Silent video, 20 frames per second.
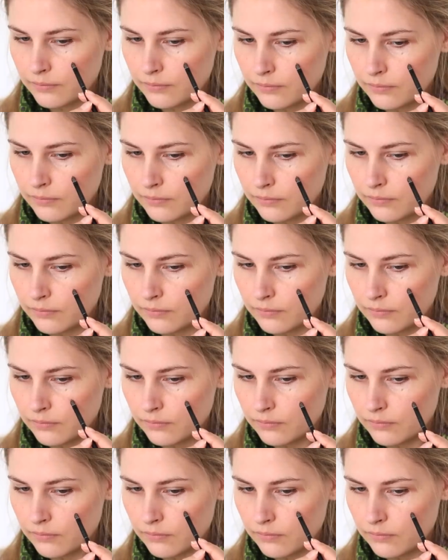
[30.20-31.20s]

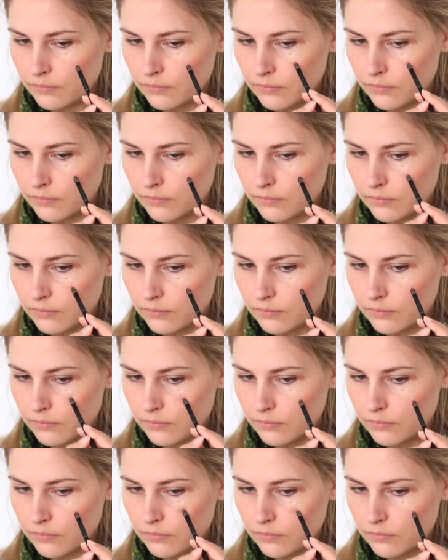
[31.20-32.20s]

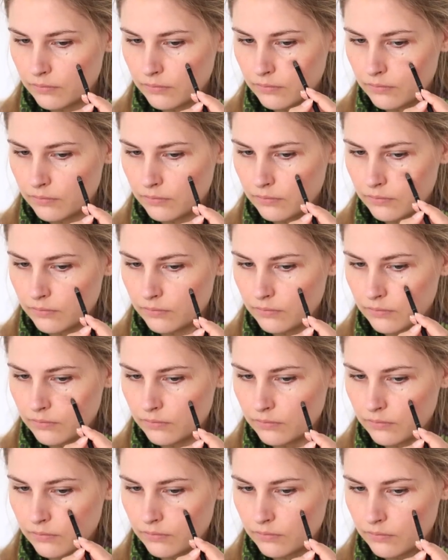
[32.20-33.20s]

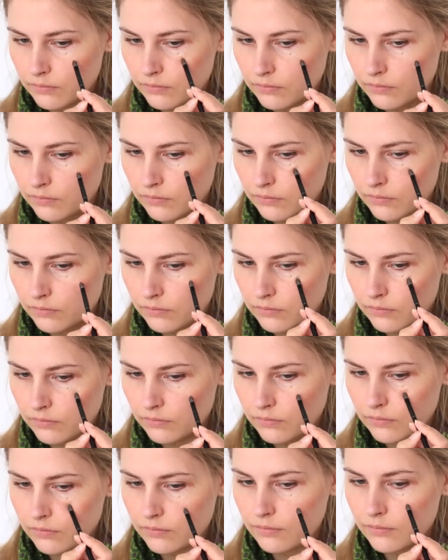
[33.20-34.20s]

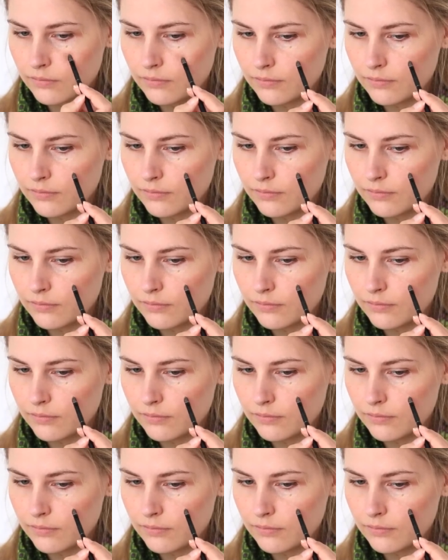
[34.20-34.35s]
(silence)